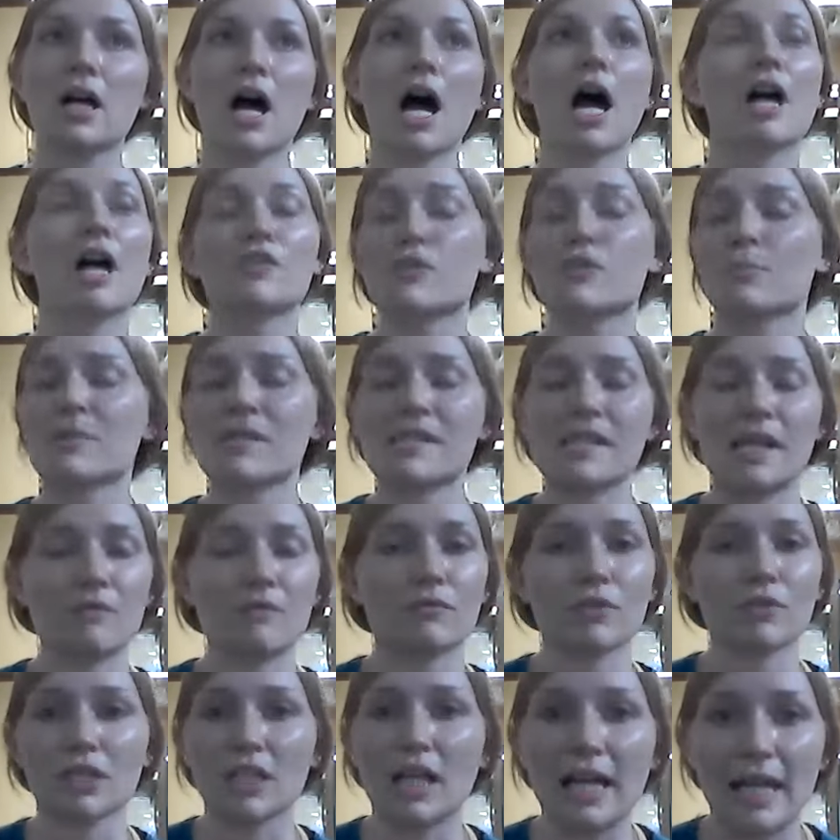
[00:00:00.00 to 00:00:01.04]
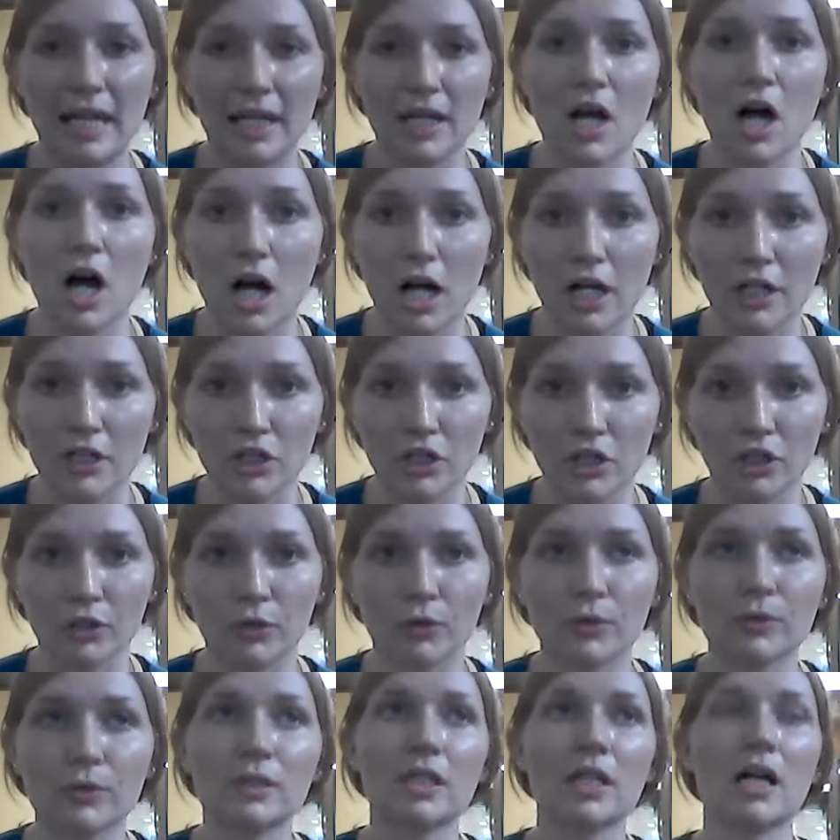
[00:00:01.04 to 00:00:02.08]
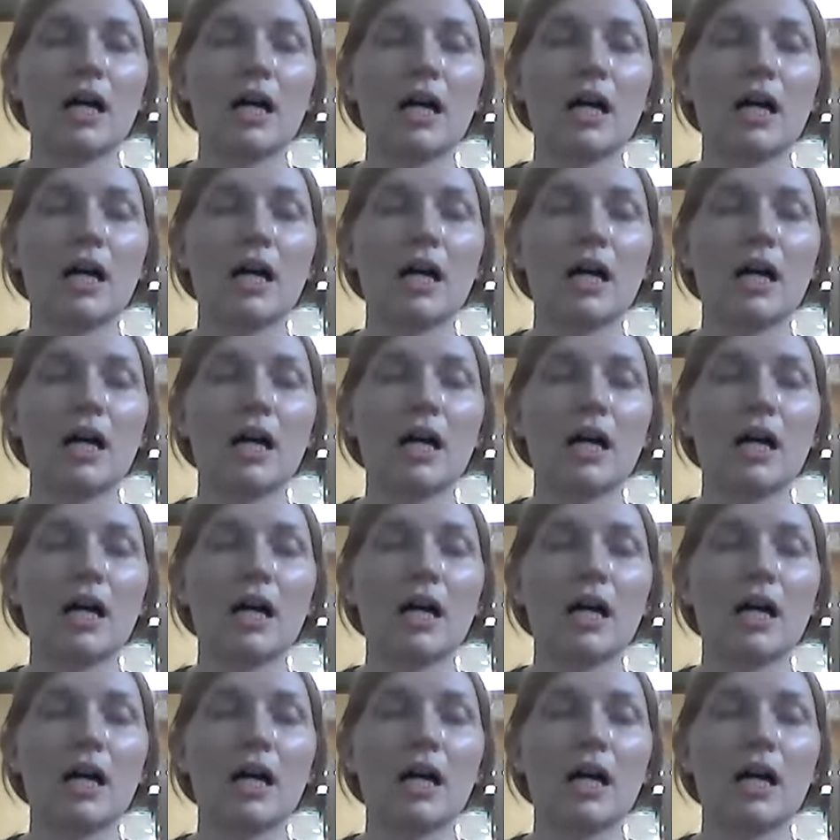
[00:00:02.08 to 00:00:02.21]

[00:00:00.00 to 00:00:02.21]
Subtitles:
100% reliant on you.